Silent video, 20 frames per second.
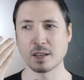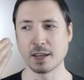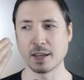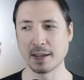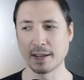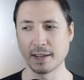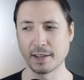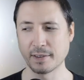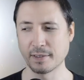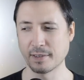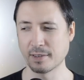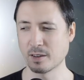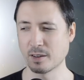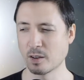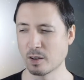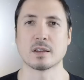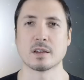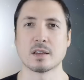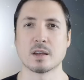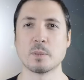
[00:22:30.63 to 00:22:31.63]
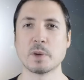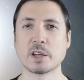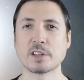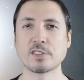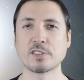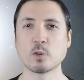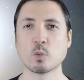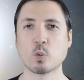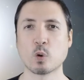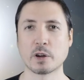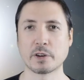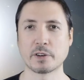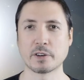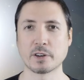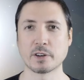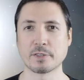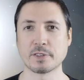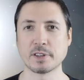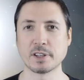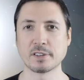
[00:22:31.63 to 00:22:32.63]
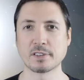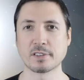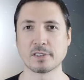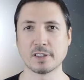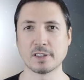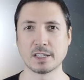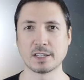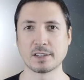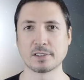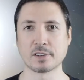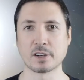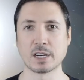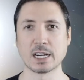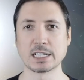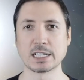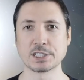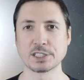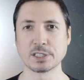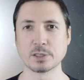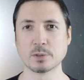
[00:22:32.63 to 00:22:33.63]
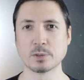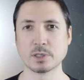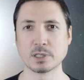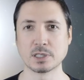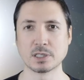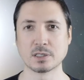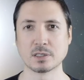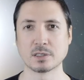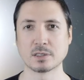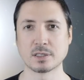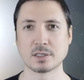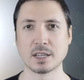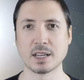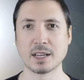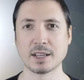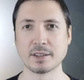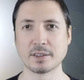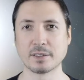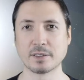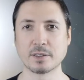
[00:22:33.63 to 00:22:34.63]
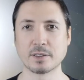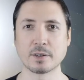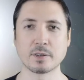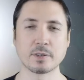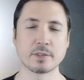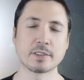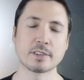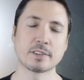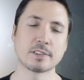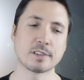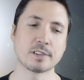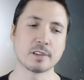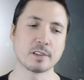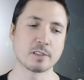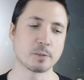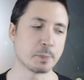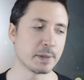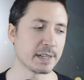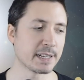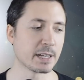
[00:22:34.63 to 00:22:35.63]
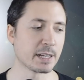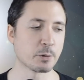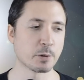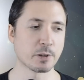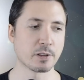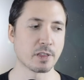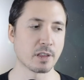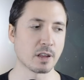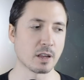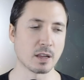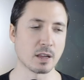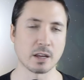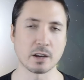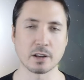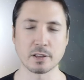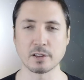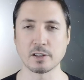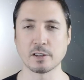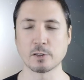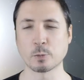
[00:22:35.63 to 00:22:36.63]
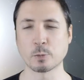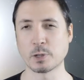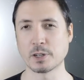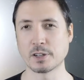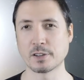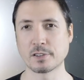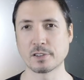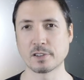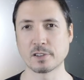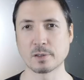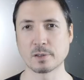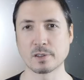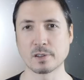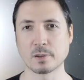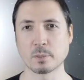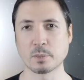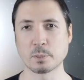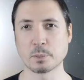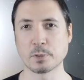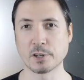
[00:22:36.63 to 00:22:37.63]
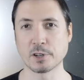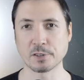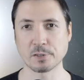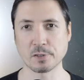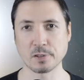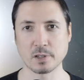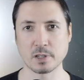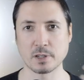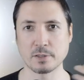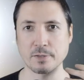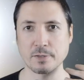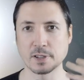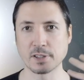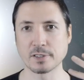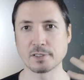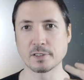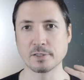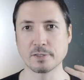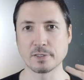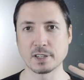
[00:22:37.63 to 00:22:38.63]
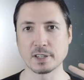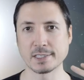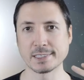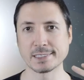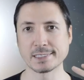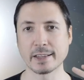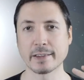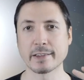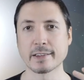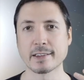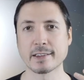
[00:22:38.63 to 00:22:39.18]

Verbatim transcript: And it makes you wonder if these things are actually real. And speaking with a lot of these witnesses personally, face to face,